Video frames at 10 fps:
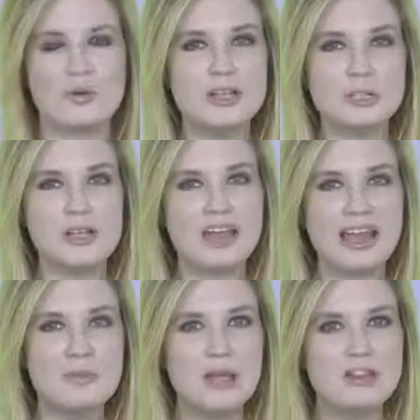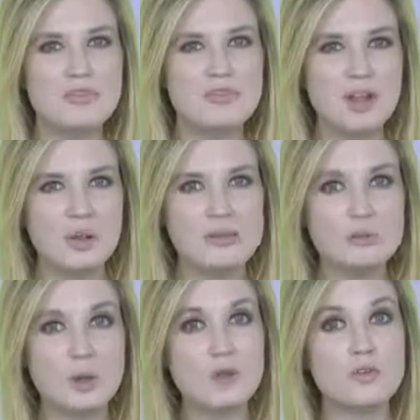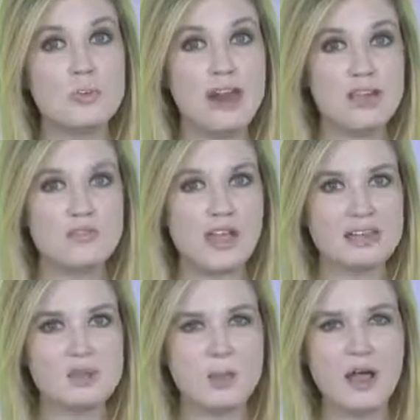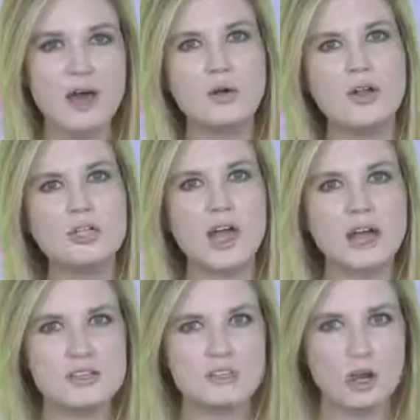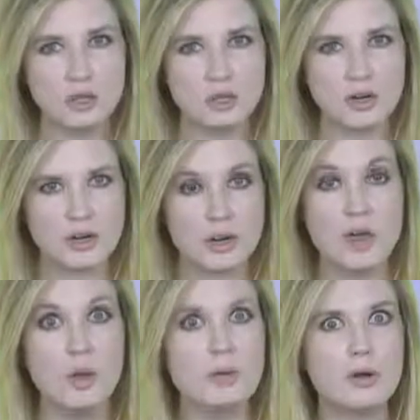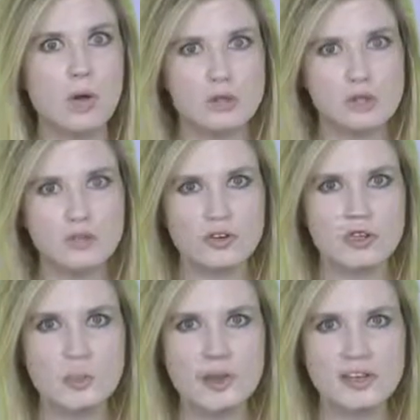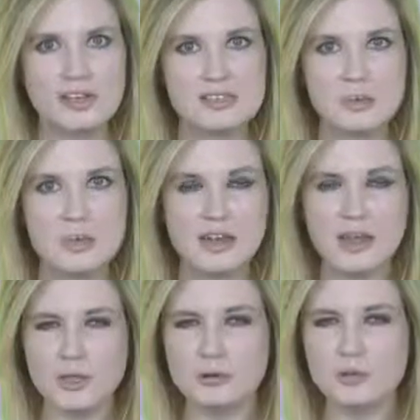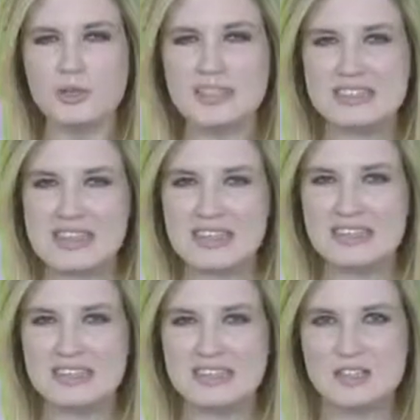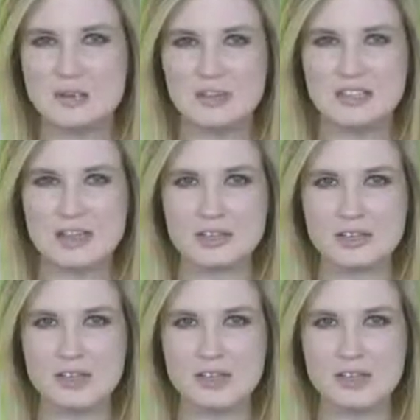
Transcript: original animated film has won over many fans by honoring Chinese culture, but also for depicting something not usually seen in a Disney princess